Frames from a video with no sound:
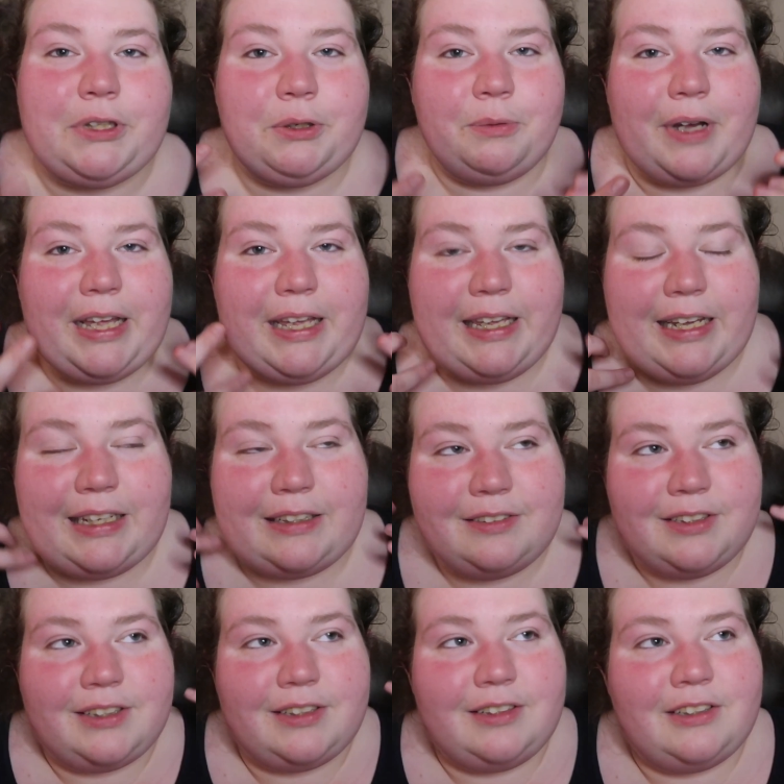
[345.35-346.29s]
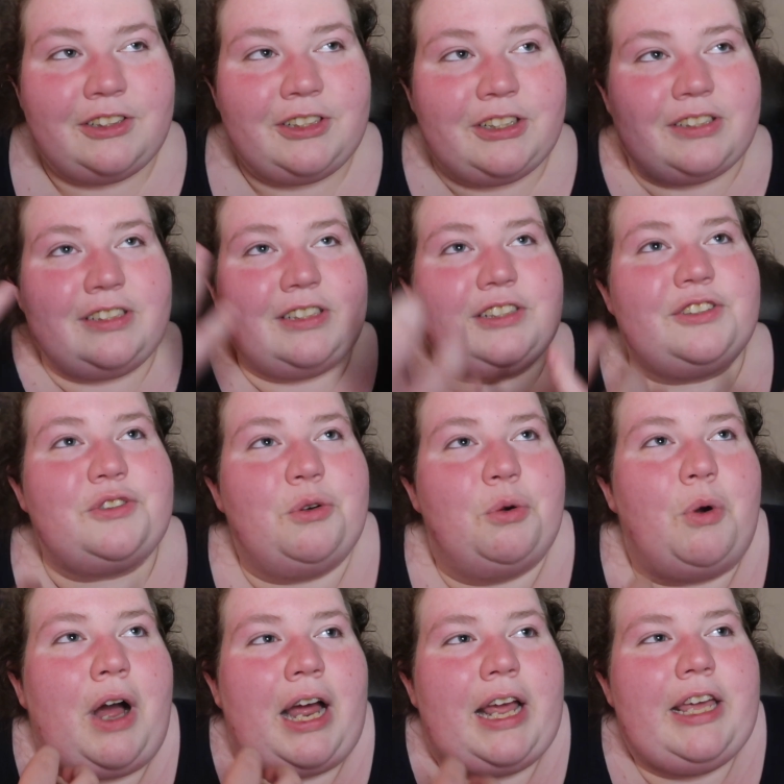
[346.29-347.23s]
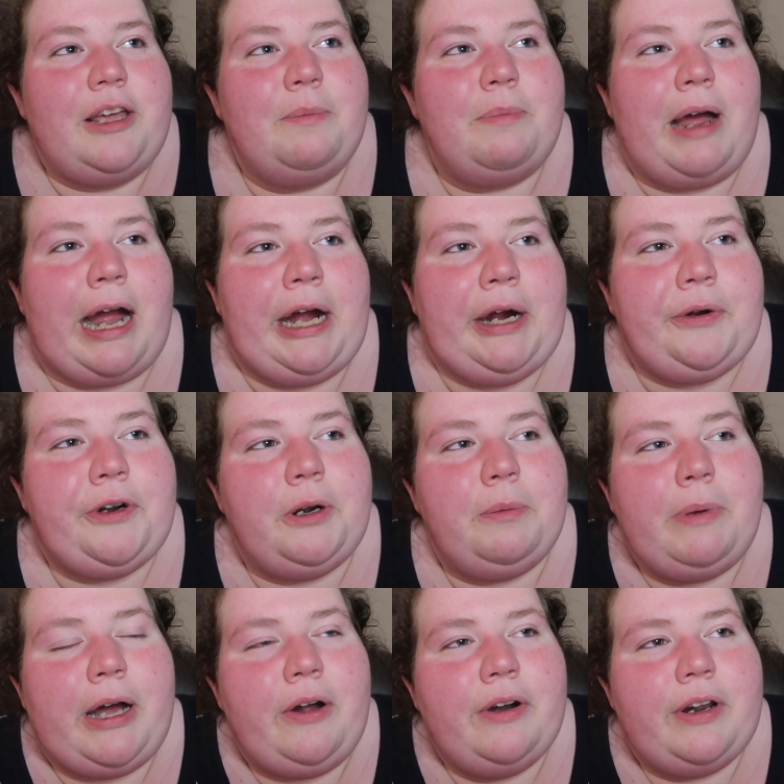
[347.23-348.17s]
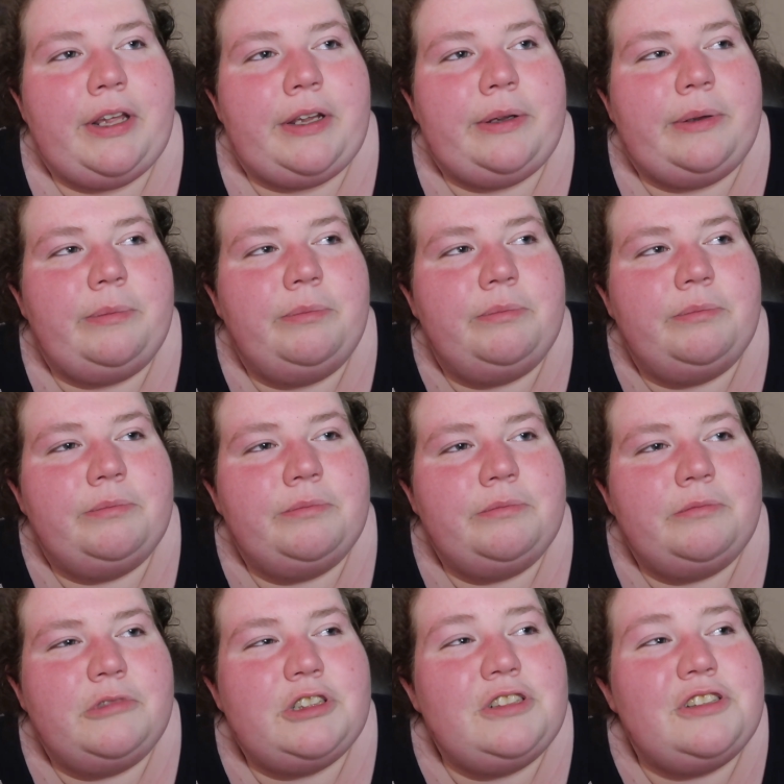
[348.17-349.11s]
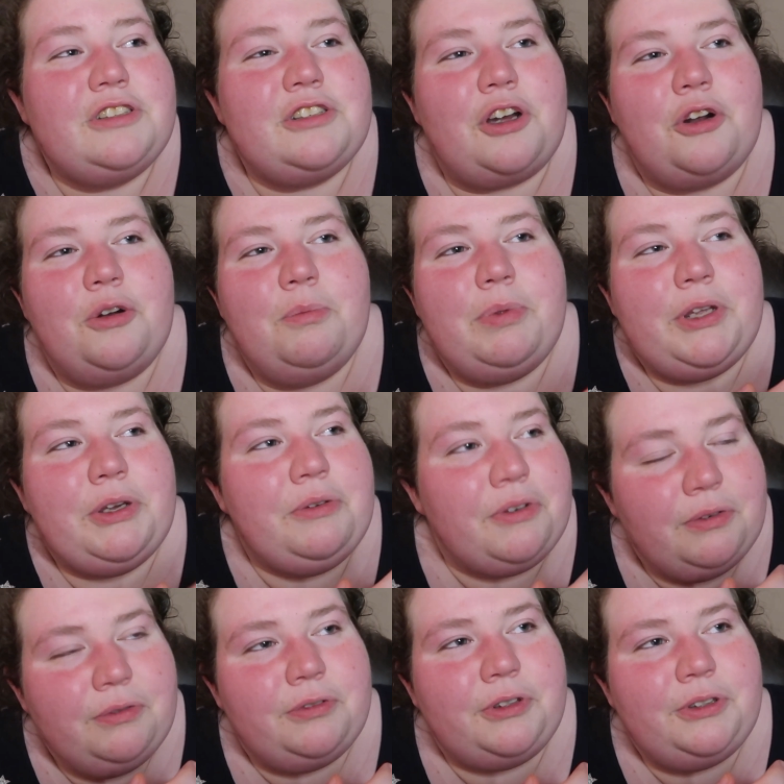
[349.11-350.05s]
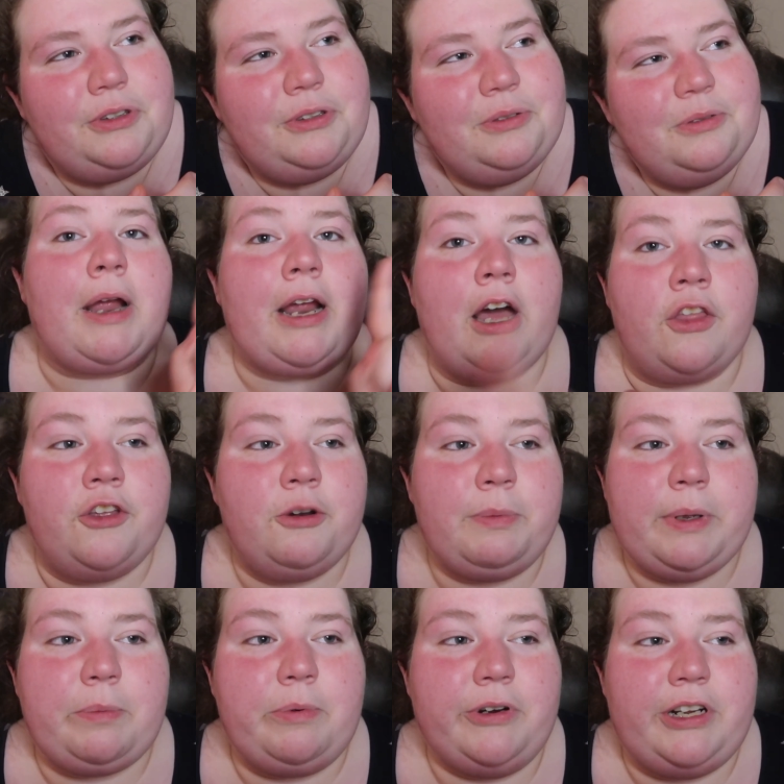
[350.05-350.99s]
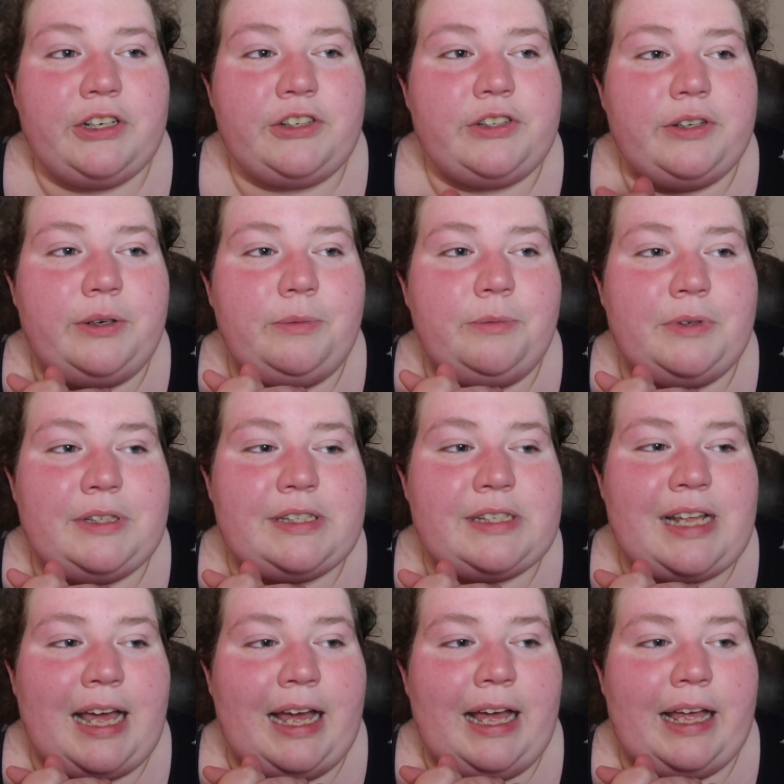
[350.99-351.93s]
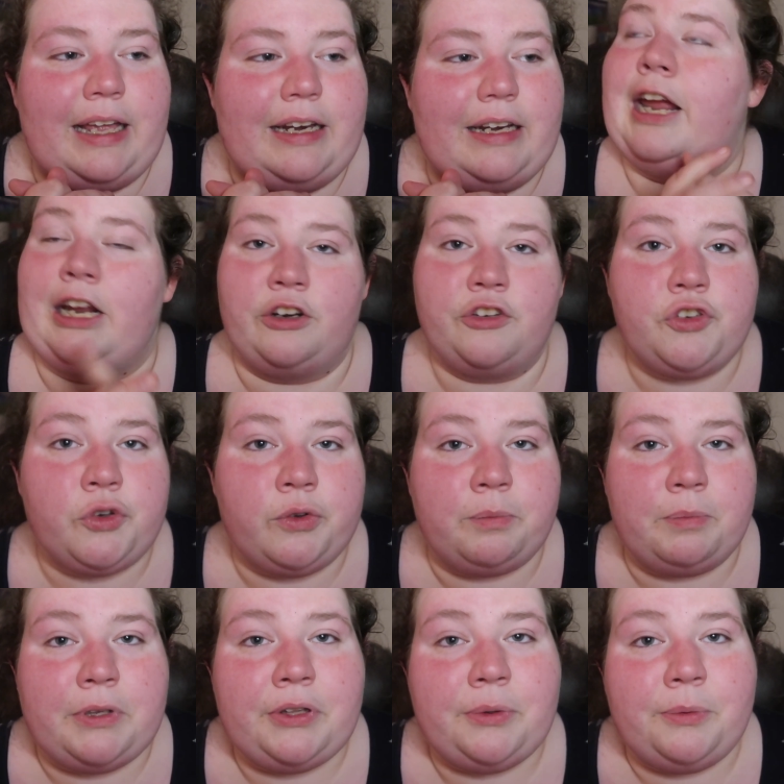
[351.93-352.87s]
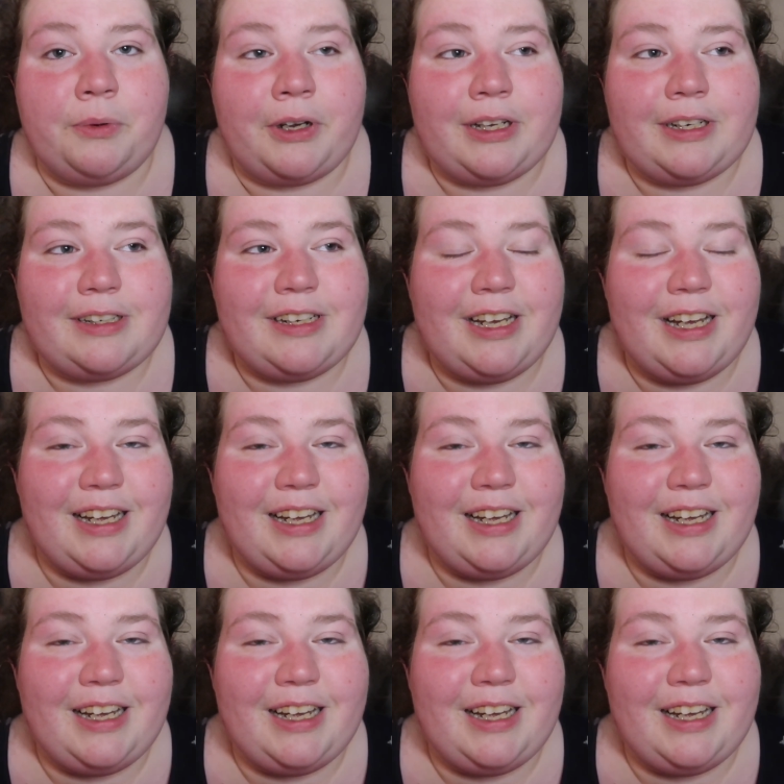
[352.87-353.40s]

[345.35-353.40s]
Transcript: but the way he had just this quiet power about him was so beautiful. My other big prediction was that Andrew would be the one